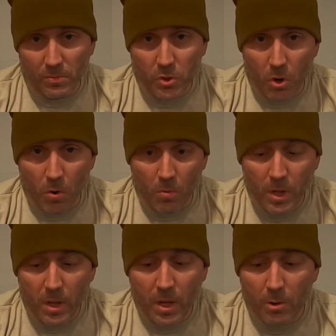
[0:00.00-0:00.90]
So
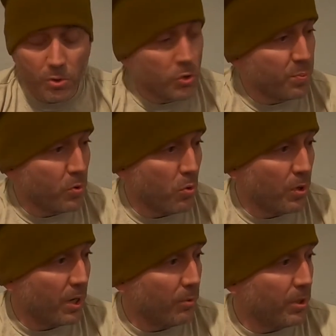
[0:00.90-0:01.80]
it was super cool,
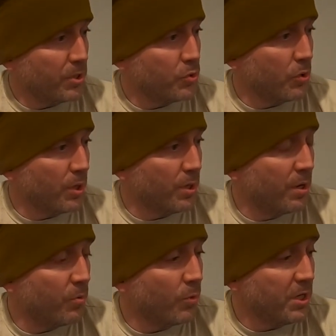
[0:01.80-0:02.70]
and I really enjoyed
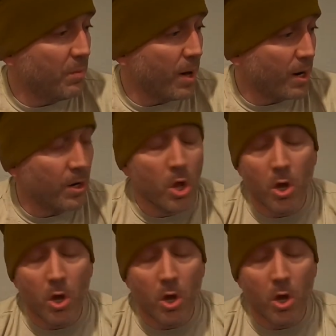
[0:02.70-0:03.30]
reading about it.